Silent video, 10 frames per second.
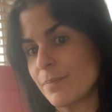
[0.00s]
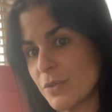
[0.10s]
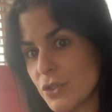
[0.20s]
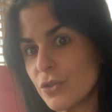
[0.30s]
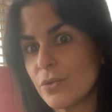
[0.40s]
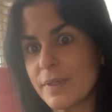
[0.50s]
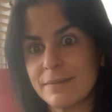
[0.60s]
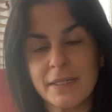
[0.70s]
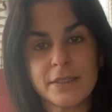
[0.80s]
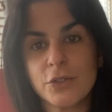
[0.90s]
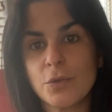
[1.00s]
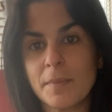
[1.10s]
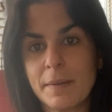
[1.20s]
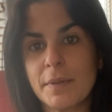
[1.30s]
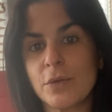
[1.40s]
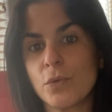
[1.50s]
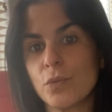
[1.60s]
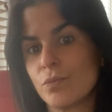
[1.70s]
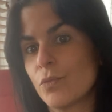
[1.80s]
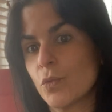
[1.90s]
you, and you may be
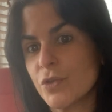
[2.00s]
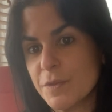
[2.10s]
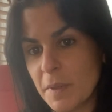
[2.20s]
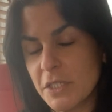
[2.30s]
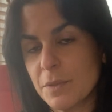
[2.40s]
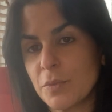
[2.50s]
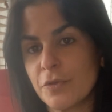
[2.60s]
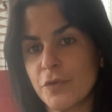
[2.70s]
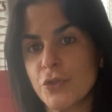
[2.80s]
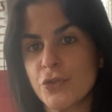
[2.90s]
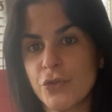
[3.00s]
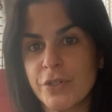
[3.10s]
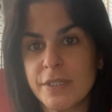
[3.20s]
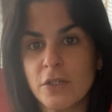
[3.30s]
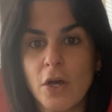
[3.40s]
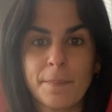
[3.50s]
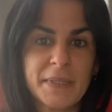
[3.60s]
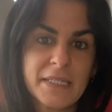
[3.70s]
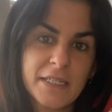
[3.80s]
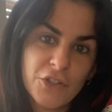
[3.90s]
responsible for certain
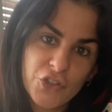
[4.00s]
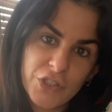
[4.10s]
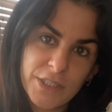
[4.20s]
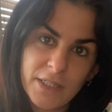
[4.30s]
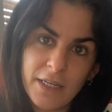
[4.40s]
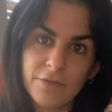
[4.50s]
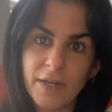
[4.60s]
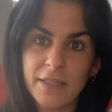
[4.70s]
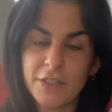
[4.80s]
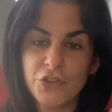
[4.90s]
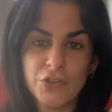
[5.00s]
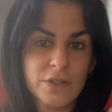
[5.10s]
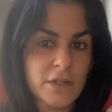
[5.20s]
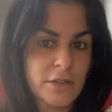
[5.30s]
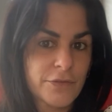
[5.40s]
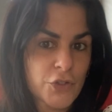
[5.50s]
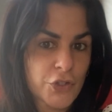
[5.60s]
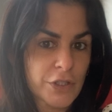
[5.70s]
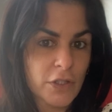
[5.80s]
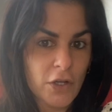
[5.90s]
compensation and violations of
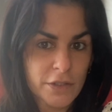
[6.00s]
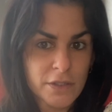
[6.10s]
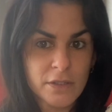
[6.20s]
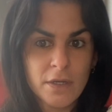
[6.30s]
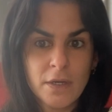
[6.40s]
certain laws.